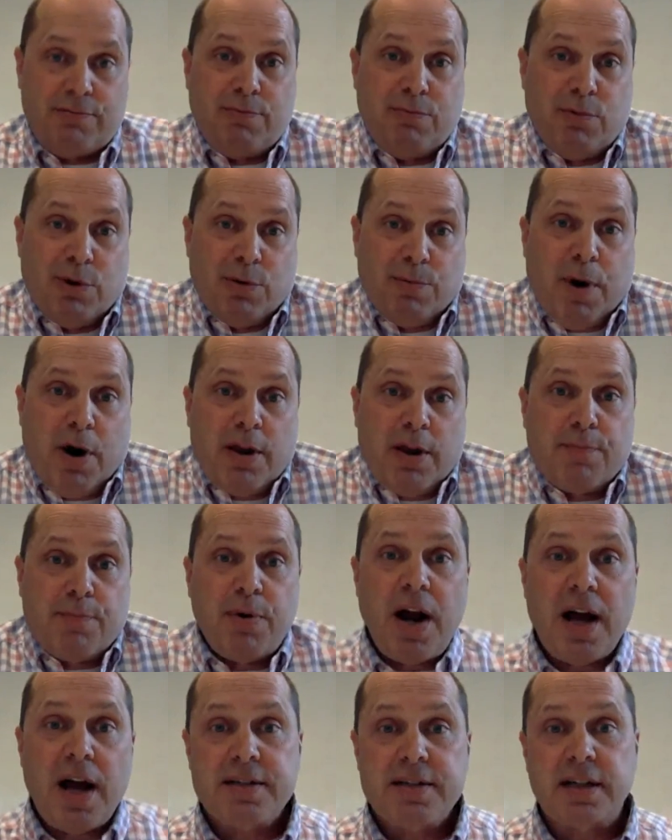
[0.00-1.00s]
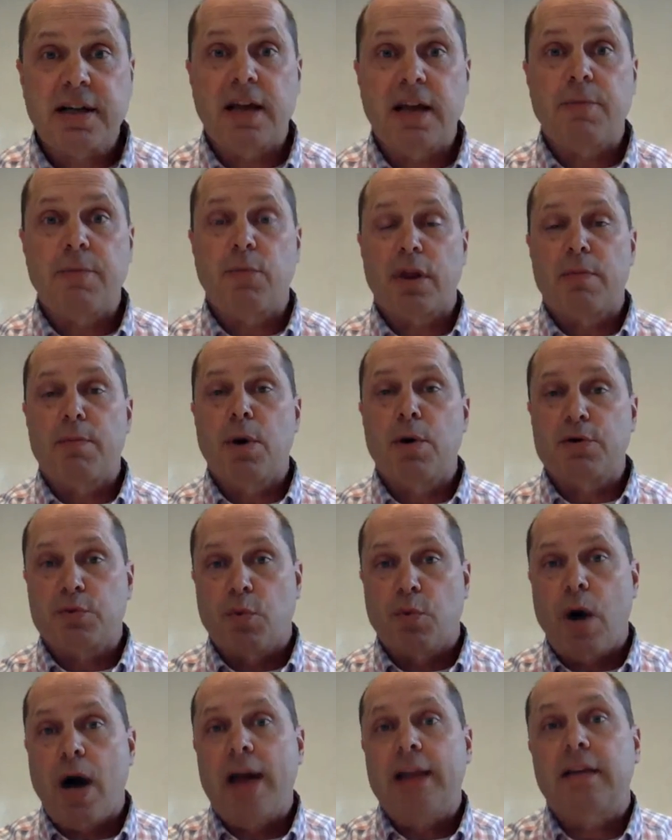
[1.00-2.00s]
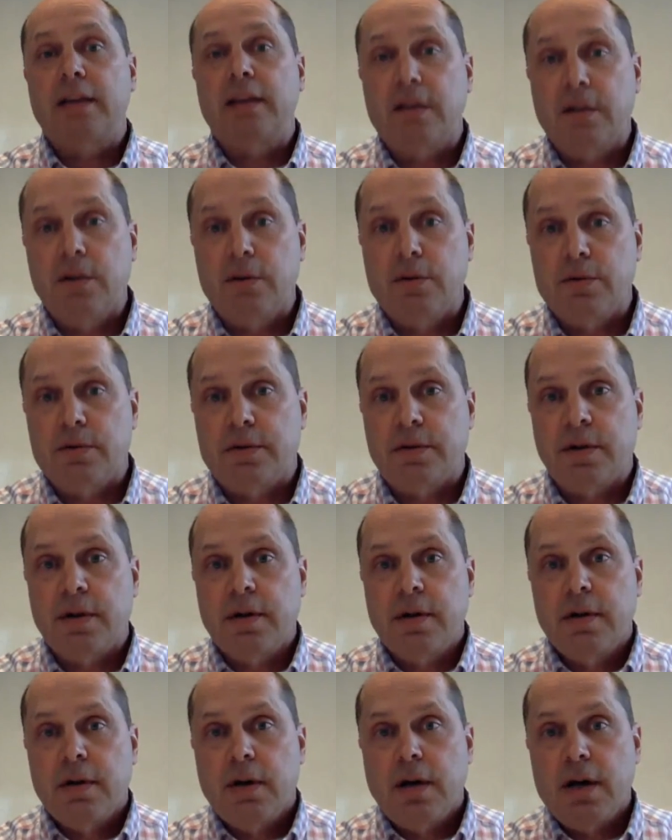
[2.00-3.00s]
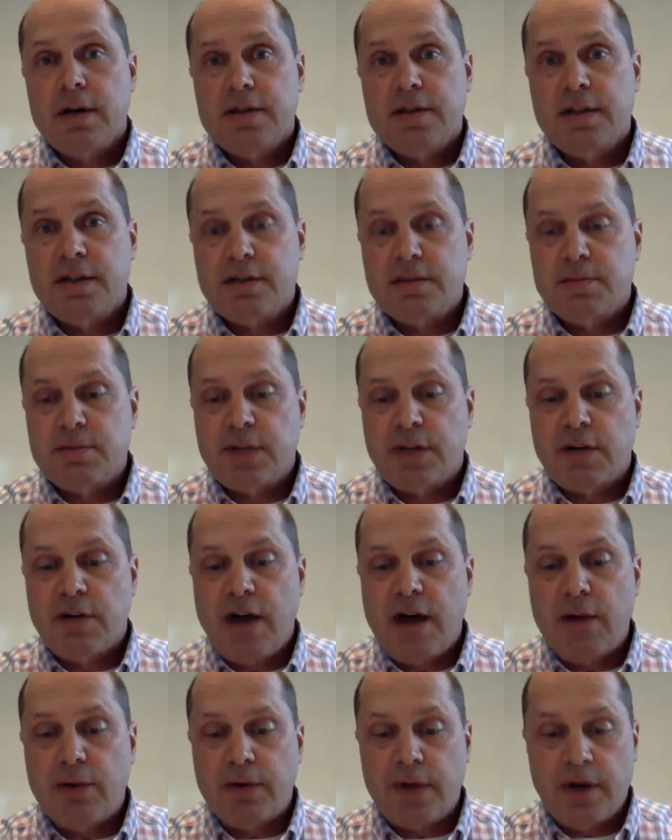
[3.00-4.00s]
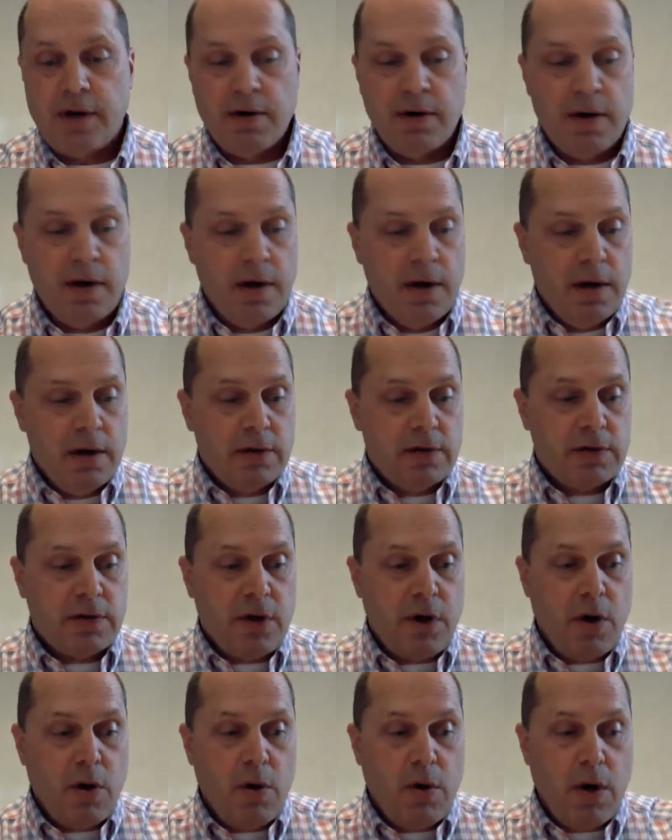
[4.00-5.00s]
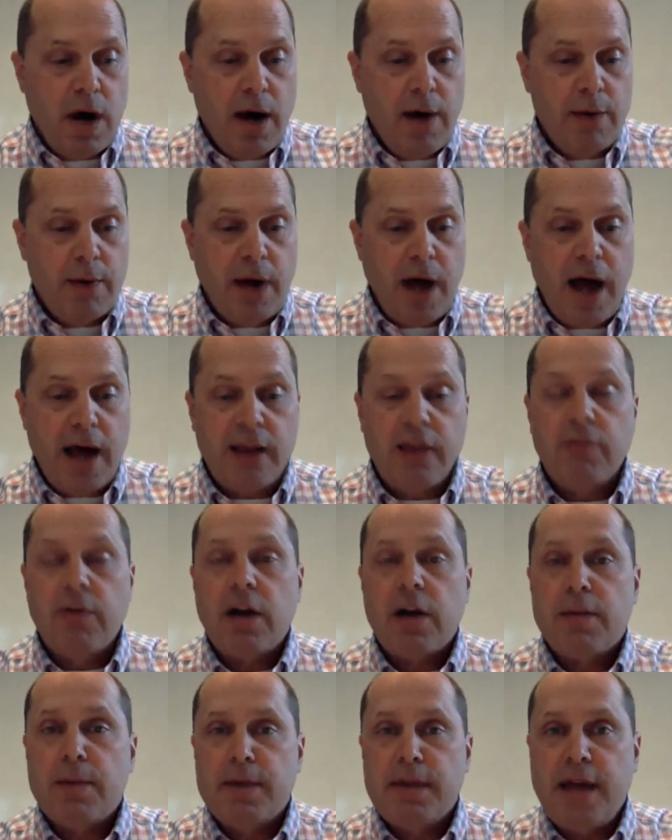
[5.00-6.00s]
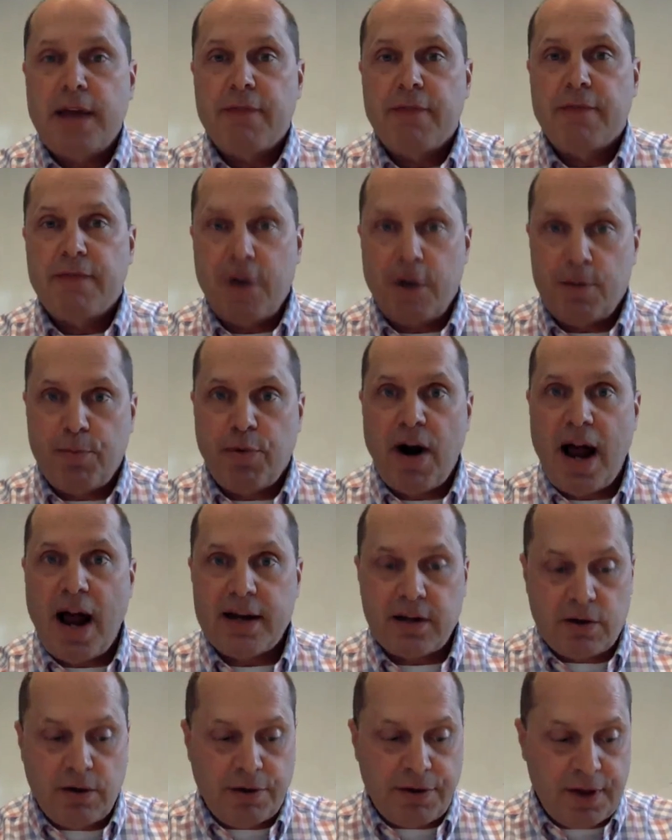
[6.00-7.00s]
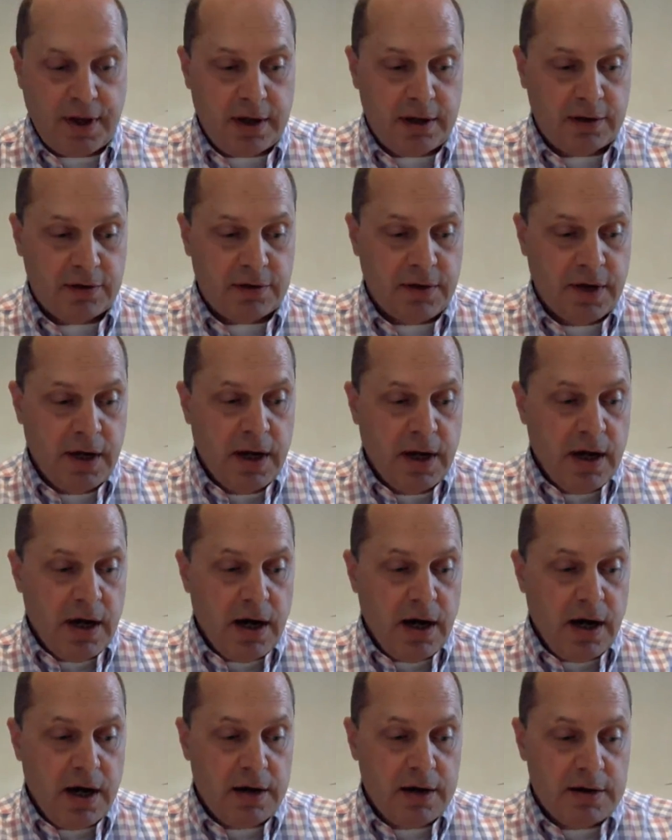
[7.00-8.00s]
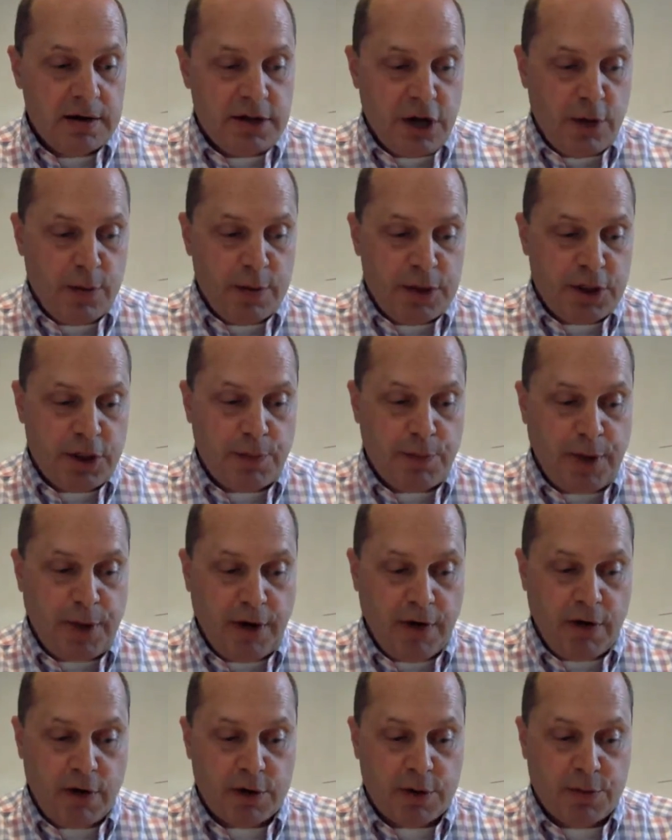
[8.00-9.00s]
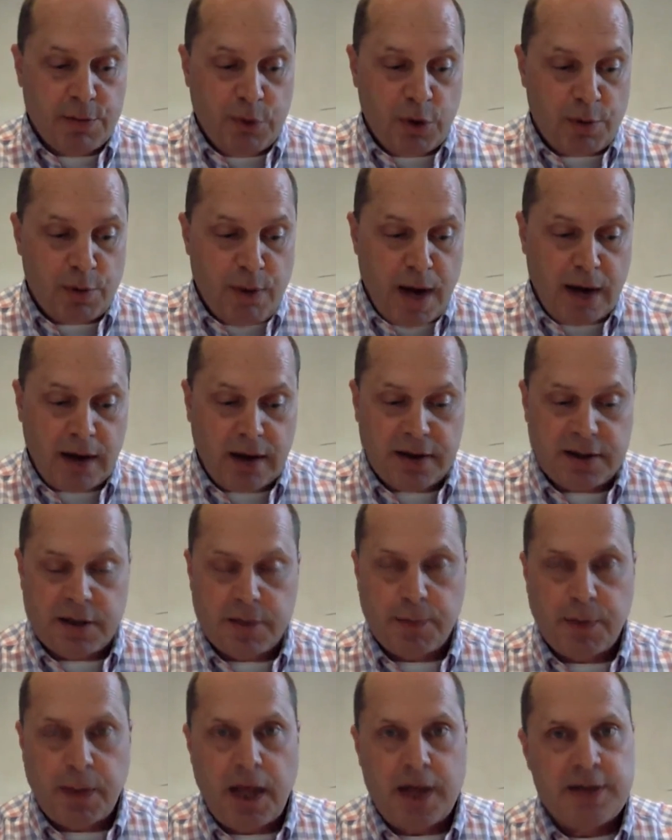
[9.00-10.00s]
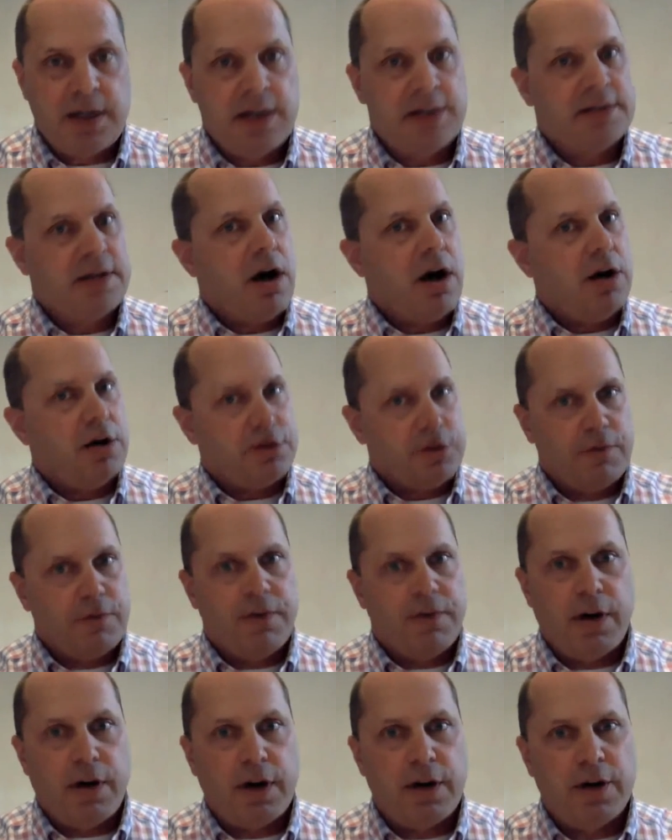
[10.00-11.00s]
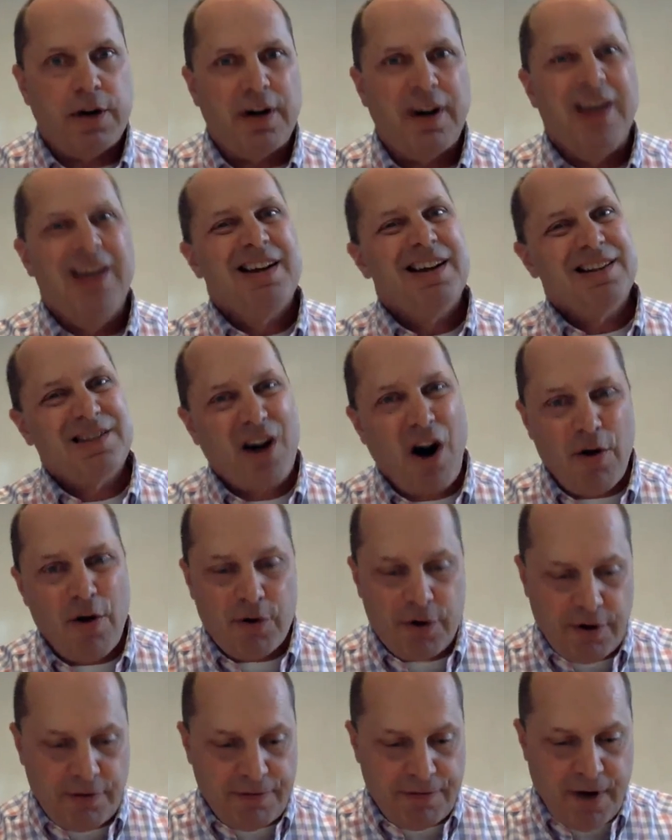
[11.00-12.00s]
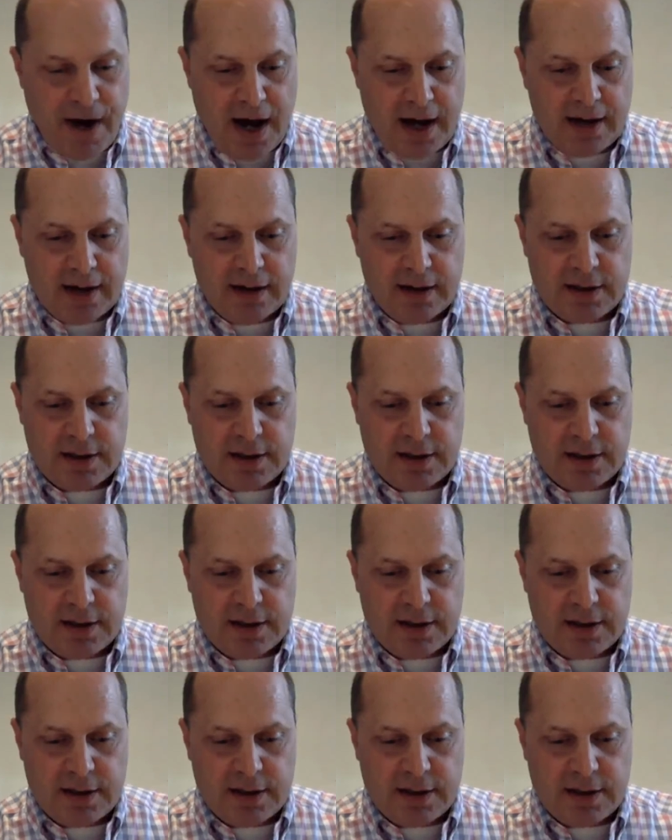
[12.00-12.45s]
were part of the project team, one of the most widely used systems that are out there. So I would highly recommend that for very practical things. Jeremy Shapiro's book, Modeling Supply Chain, is also very good. It's harder to find.